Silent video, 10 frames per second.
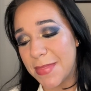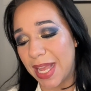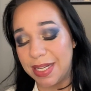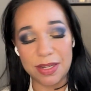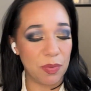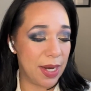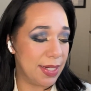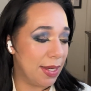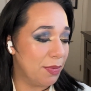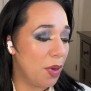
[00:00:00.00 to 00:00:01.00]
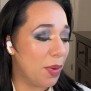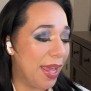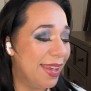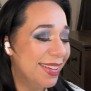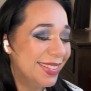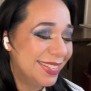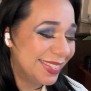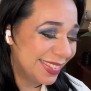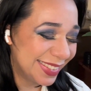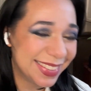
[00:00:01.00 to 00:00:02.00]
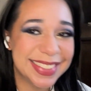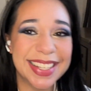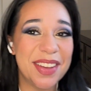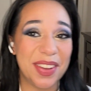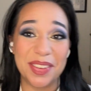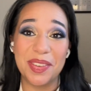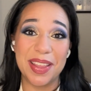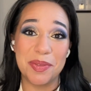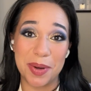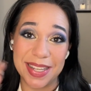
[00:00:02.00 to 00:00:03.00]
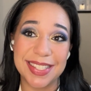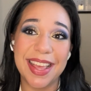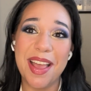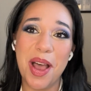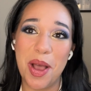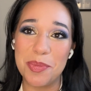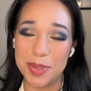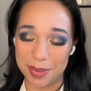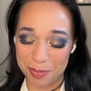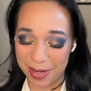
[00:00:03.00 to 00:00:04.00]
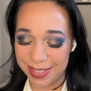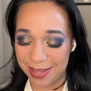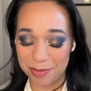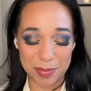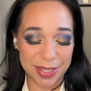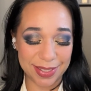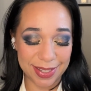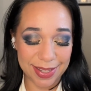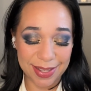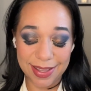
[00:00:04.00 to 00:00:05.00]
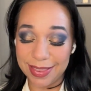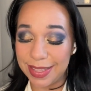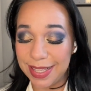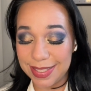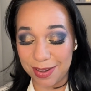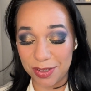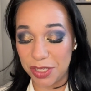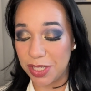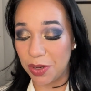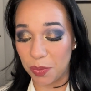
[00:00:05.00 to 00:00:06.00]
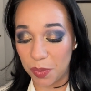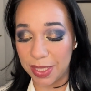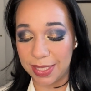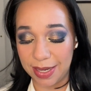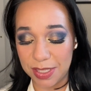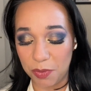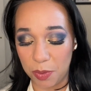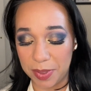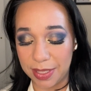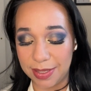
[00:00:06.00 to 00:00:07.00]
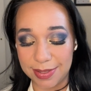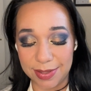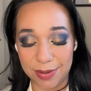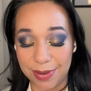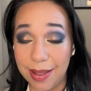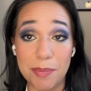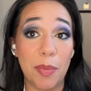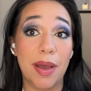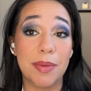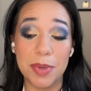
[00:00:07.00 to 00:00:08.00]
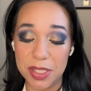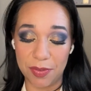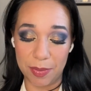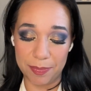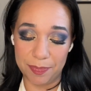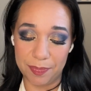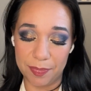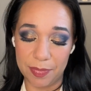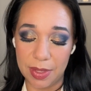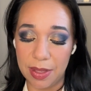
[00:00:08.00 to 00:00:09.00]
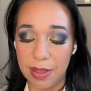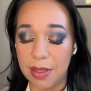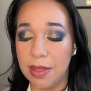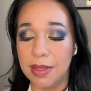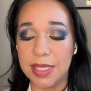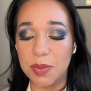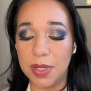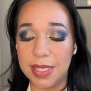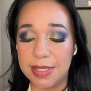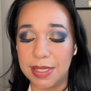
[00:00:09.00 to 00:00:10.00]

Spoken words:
I didn't write it down. Okay. If I can find the price, I'll put the price up. But these are just a really nice formula. And so I bought a bunch of them. This one is in